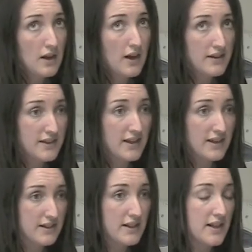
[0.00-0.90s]
I think
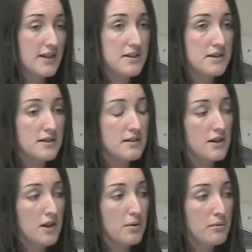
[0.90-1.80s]
it is
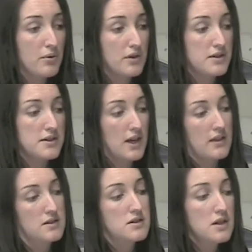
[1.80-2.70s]
important to say
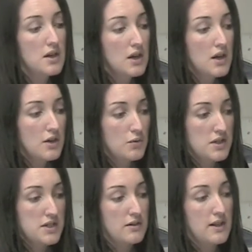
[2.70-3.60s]
that we
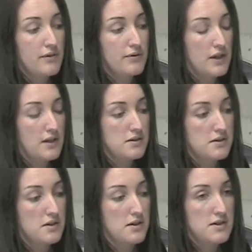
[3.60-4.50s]
do live in a
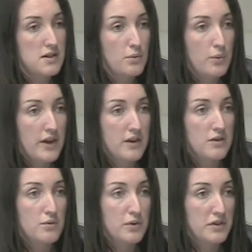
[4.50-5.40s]
society
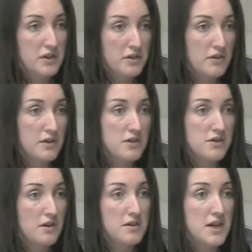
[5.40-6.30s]
where we're encouraged
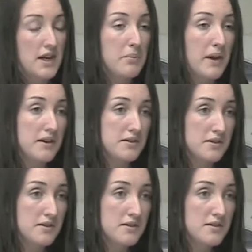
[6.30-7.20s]
on a daily
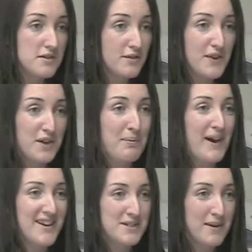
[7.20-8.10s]
basis to feel
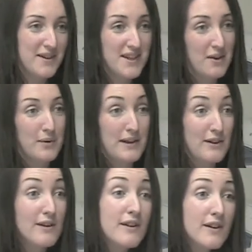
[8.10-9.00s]
bad about how we
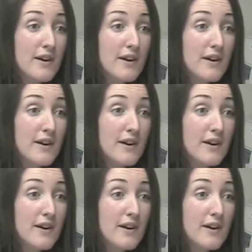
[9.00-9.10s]
look,